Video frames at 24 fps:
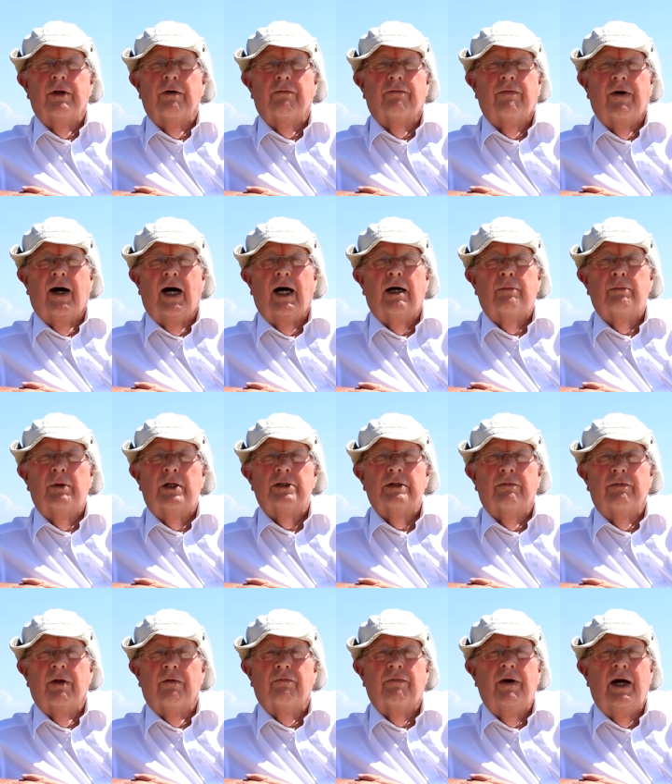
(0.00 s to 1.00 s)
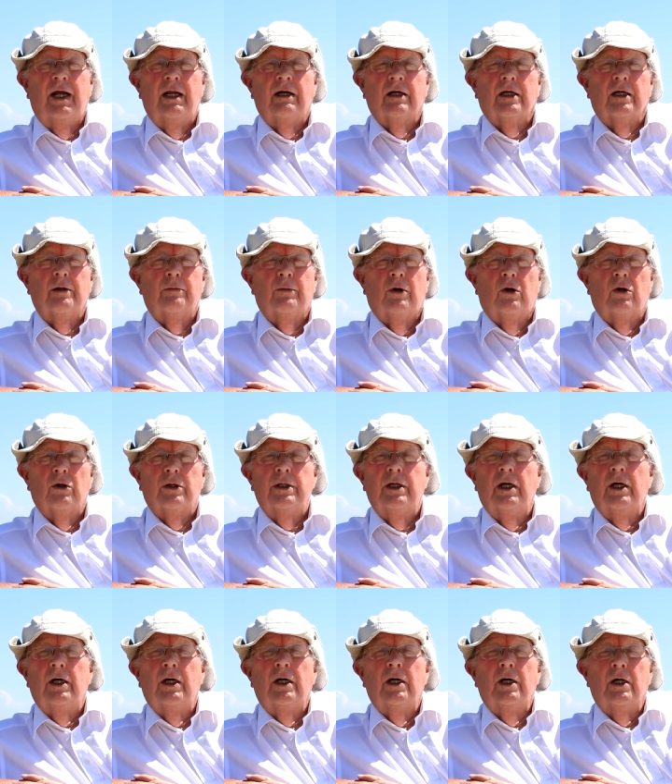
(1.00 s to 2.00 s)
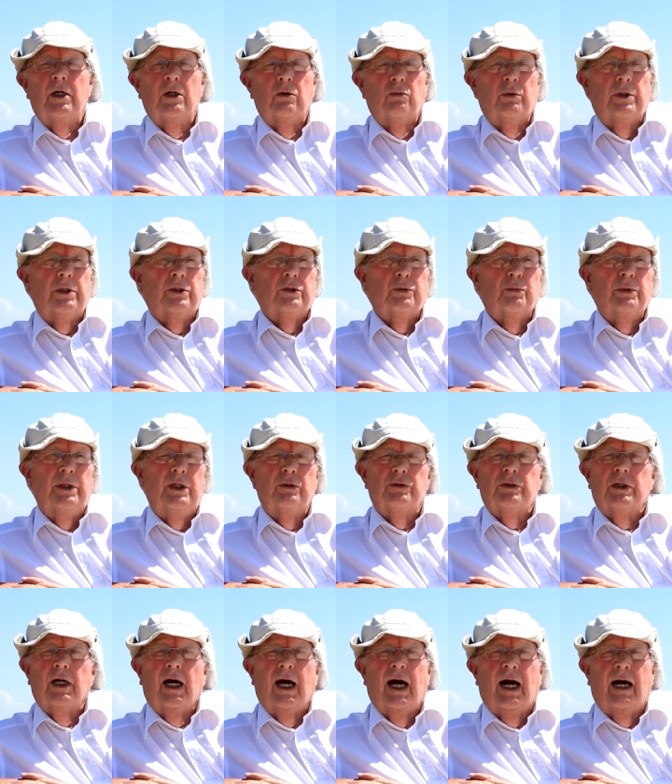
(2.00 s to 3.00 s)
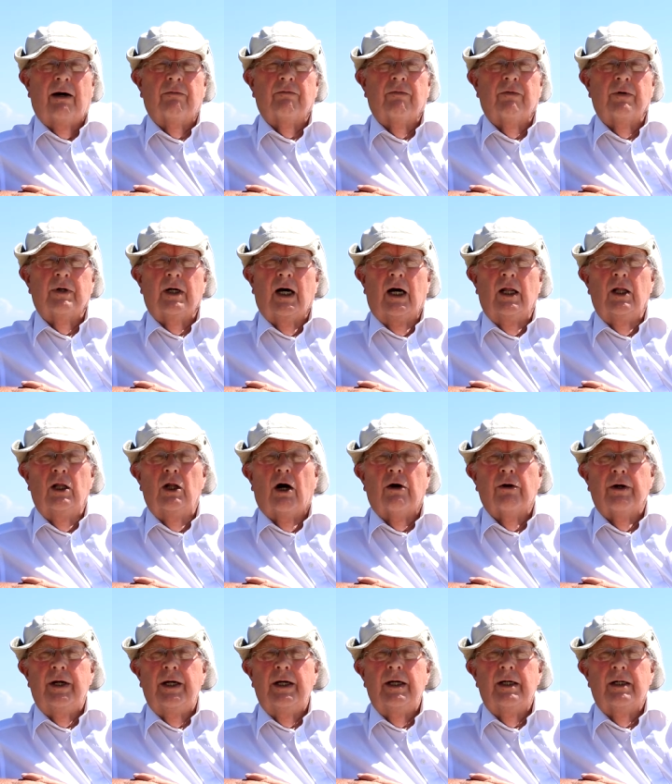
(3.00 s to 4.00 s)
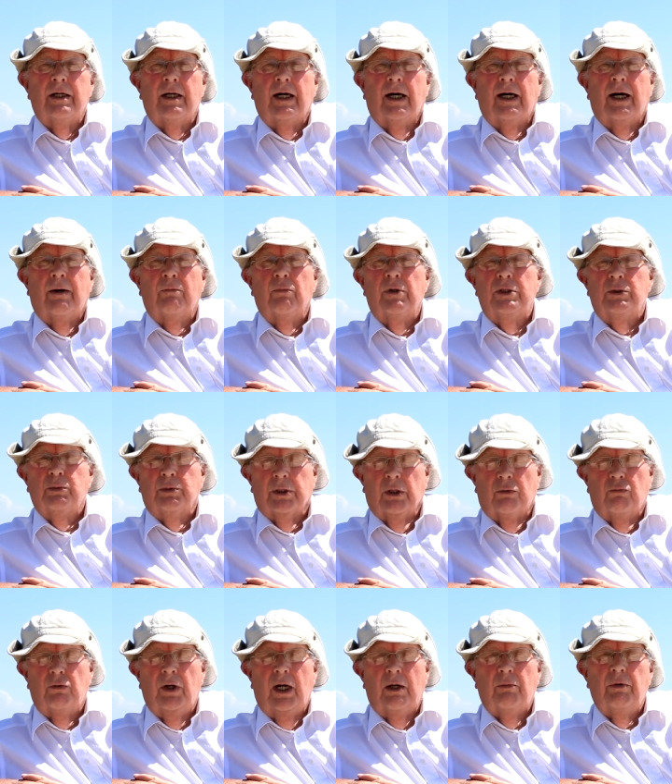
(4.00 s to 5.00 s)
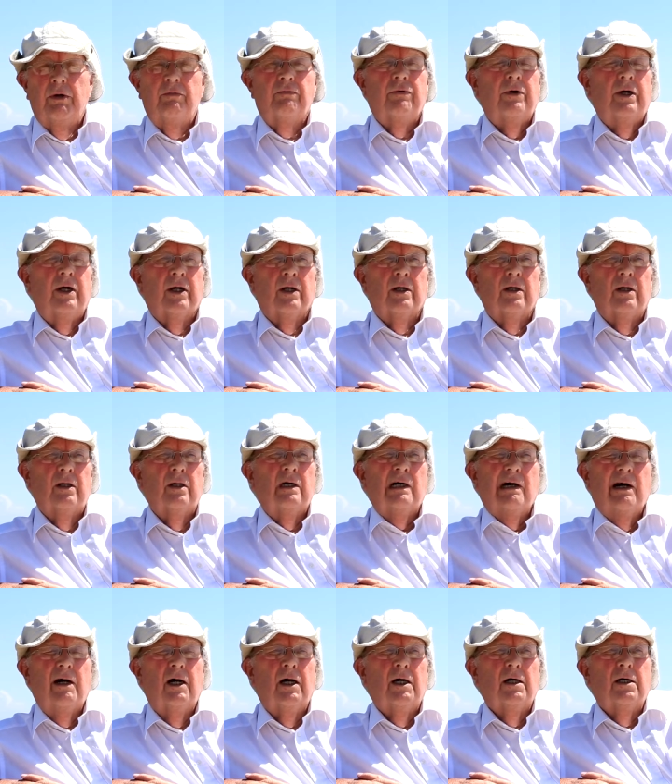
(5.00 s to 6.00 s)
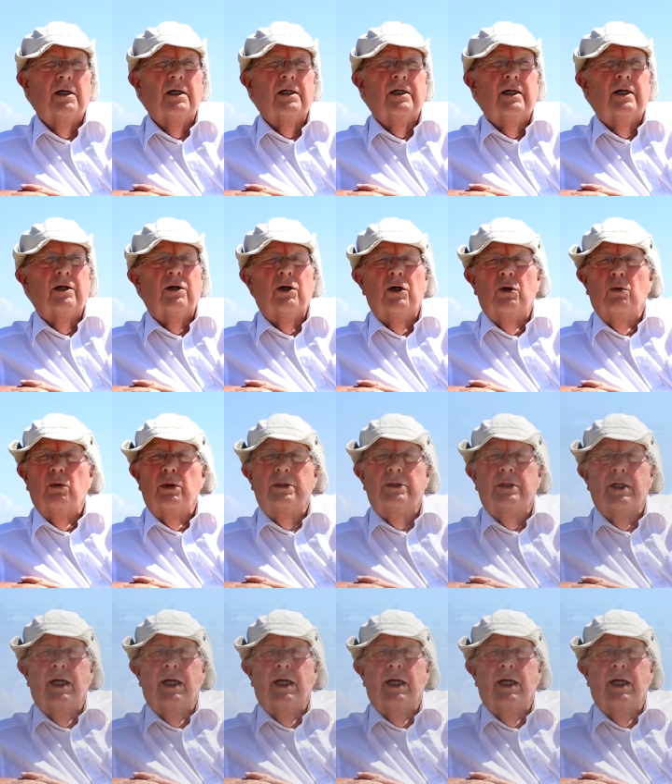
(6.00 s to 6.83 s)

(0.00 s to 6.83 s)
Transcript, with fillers: the farmers of the Vale of Glamorgan, which we used to have a lorry, uh, which was a railway vehicle, who would